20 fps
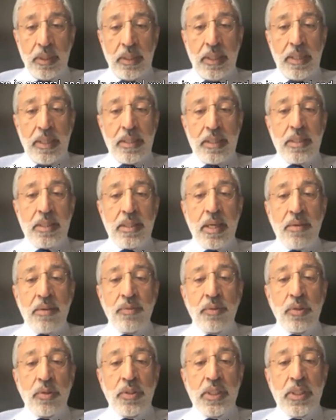It is
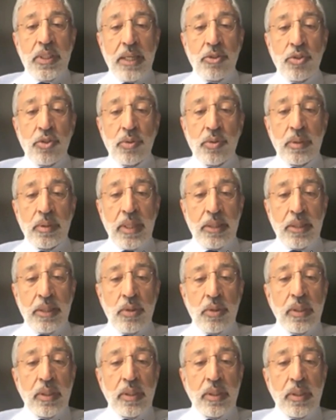therefore essential that your
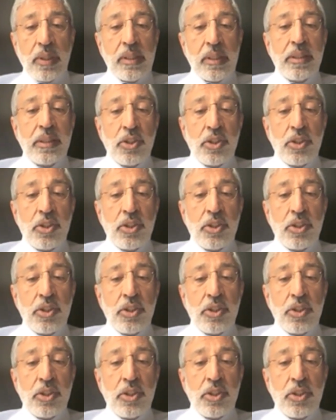clinician is
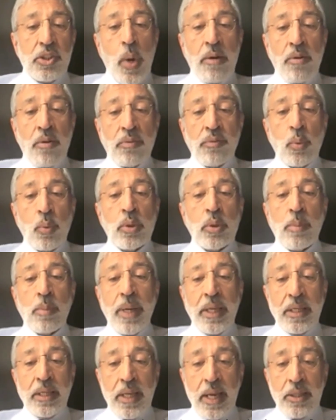aware of all your
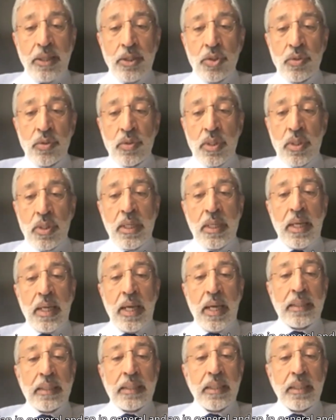medications
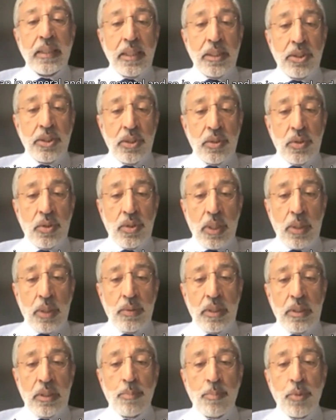and conditions so
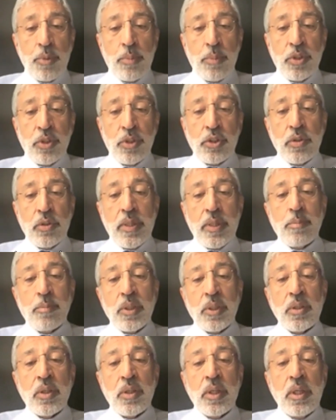that appropriate
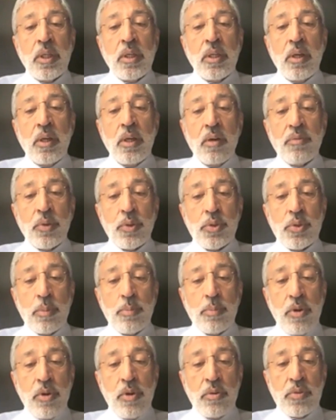treatment of
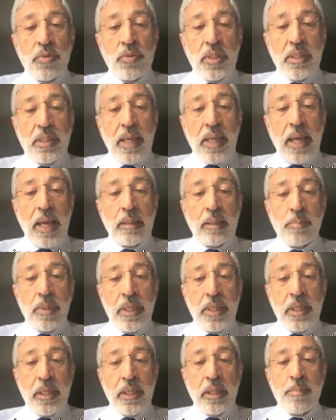osteoporosis can
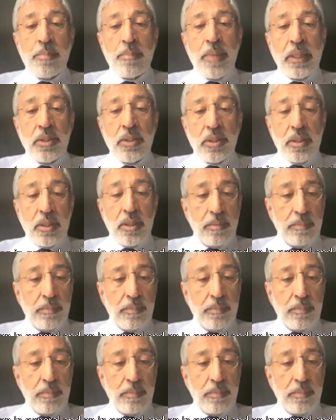be commenced.